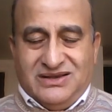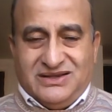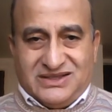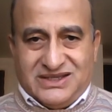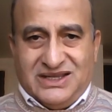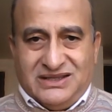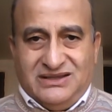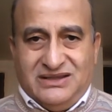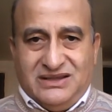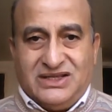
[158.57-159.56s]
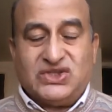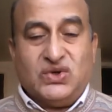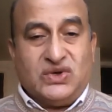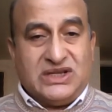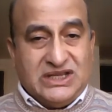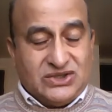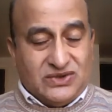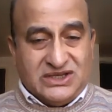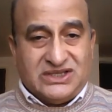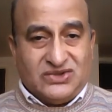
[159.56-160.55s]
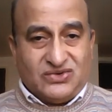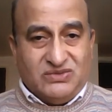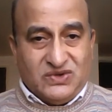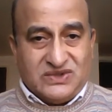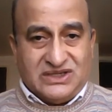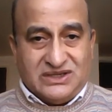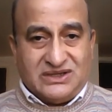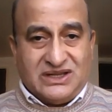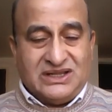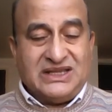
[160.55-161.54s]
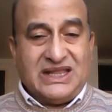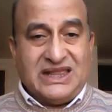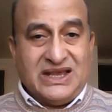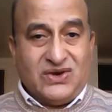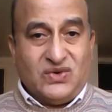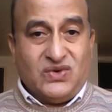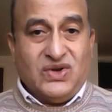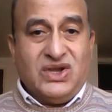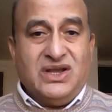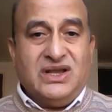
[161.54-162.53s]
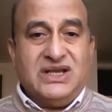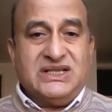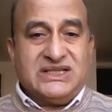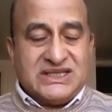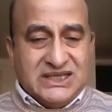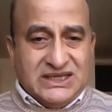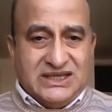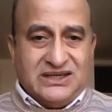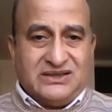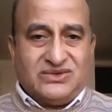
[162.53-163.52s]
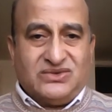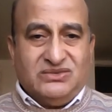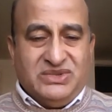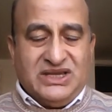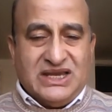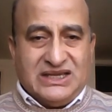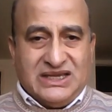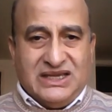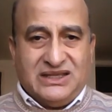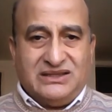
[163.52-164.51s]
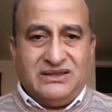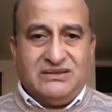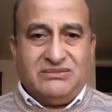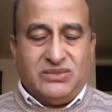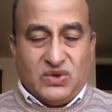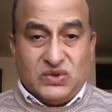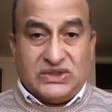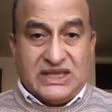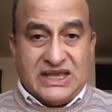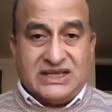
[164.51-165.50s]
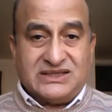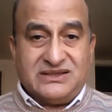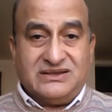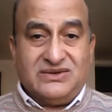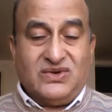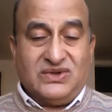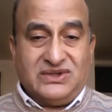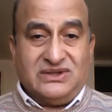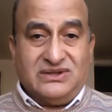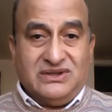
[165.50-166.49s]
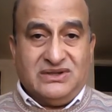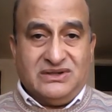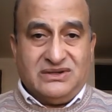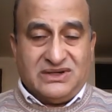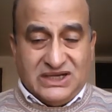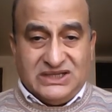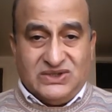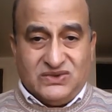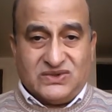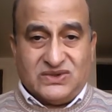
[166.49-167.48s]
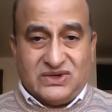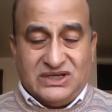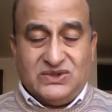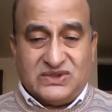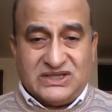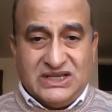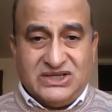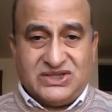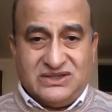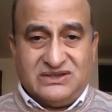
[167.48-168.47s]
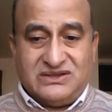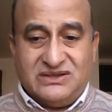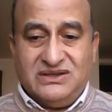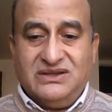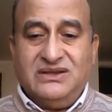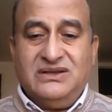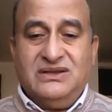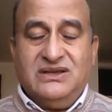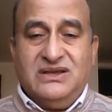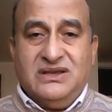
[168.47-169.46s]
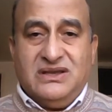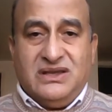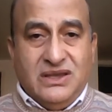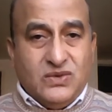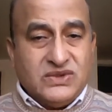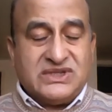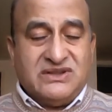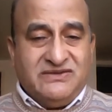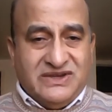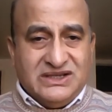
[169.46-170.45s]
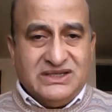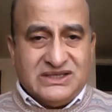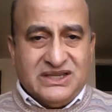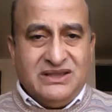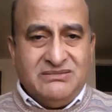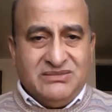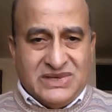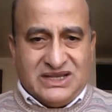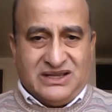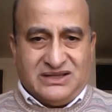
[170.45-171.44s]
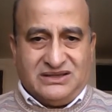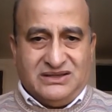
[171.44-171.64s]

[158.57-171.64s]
said it's okay to listen to music and allow singing to be again broadcast on radio stations, he was the very same man